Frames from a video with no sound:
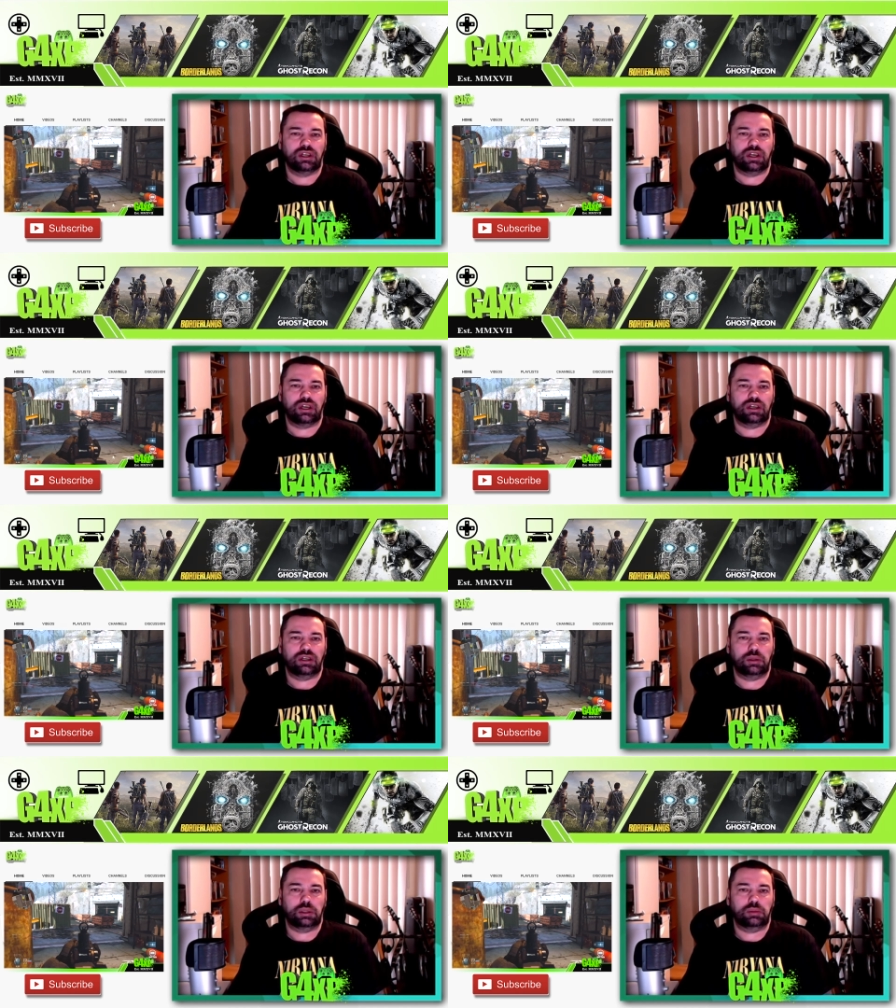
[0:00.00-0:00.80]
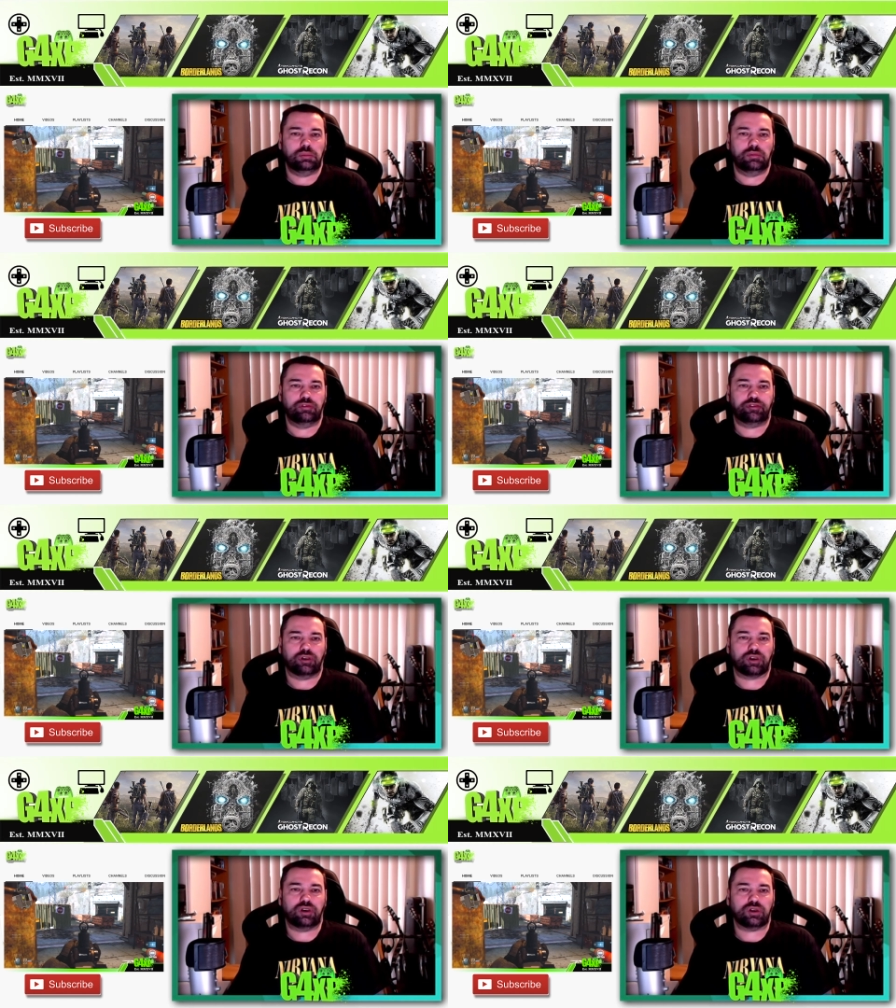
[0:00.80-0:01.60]
um,
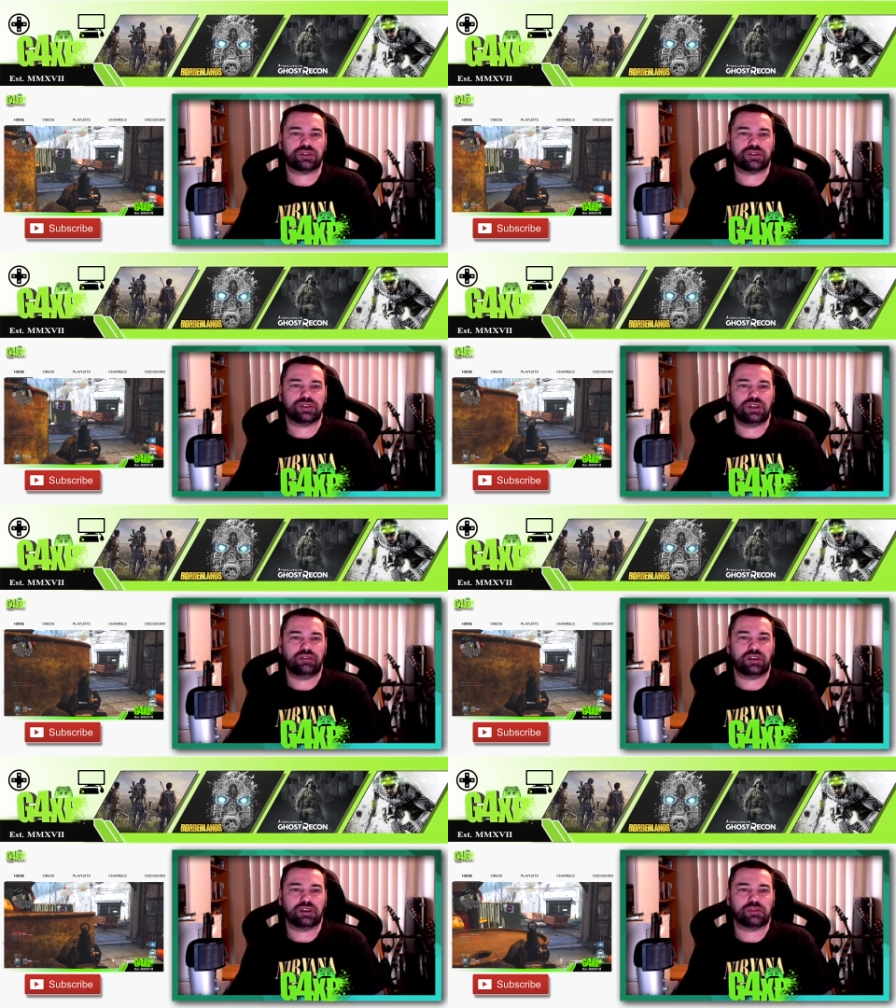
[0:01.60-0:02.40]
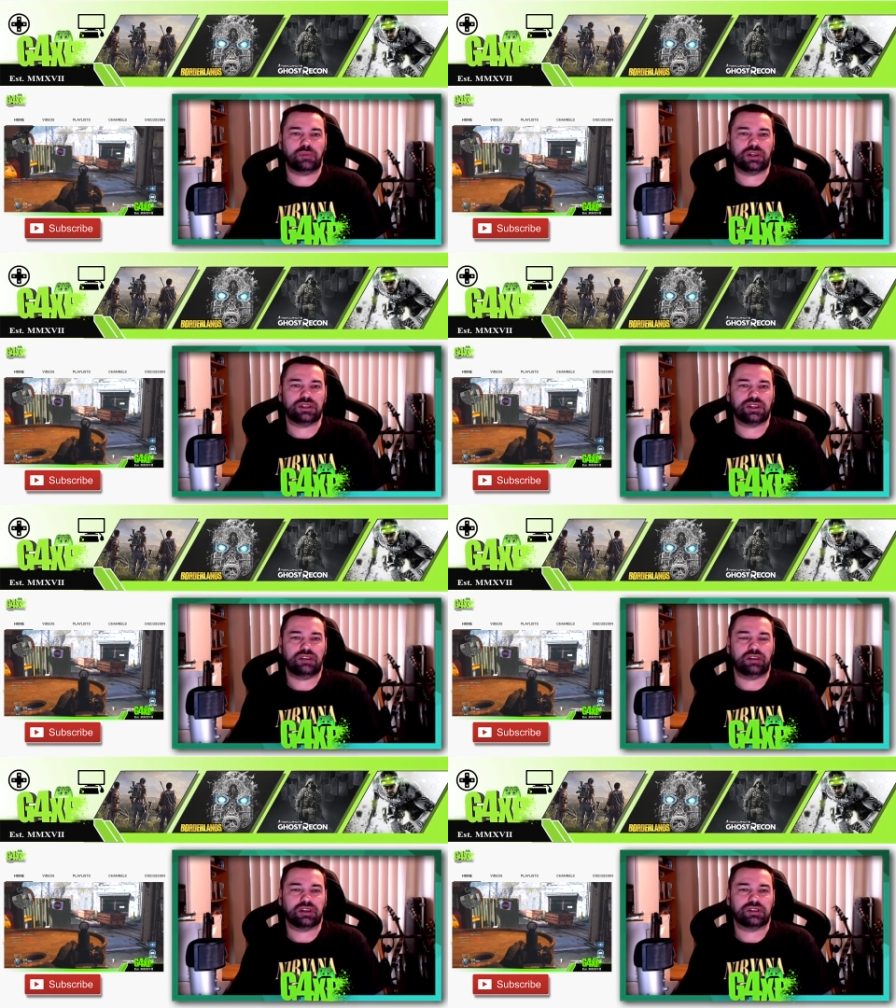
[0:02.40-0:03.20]
for cost savings, money
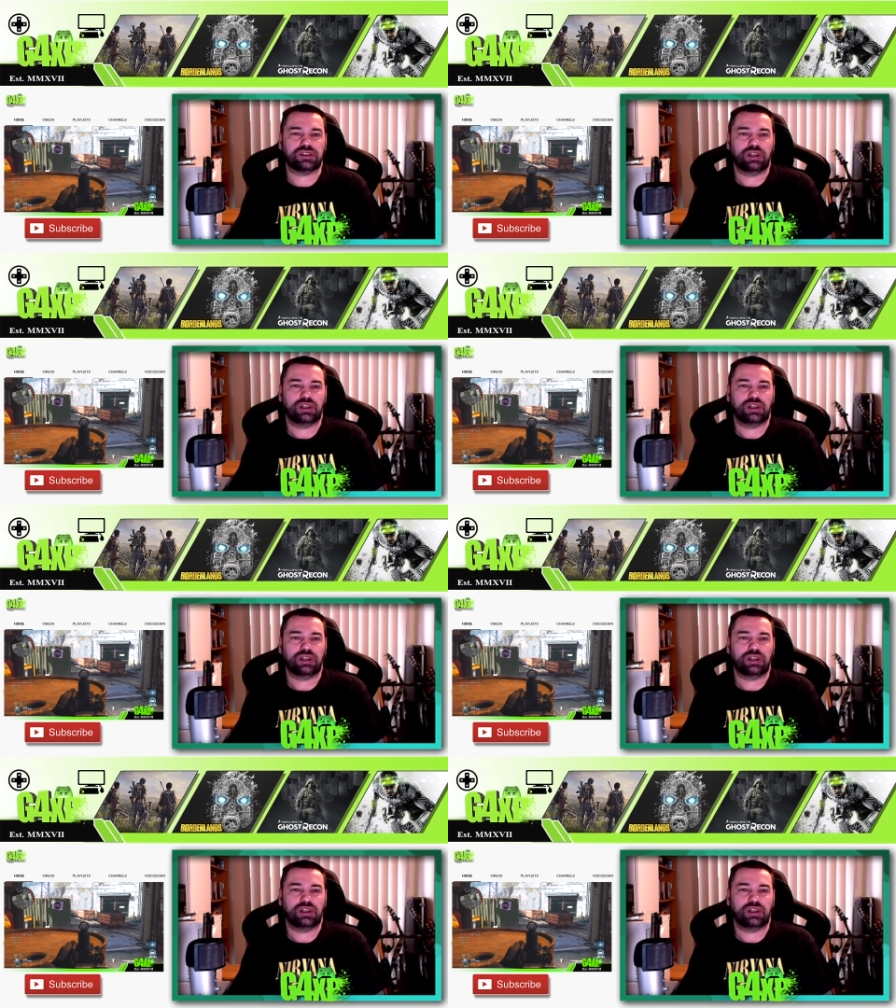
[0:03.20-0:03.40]
savings,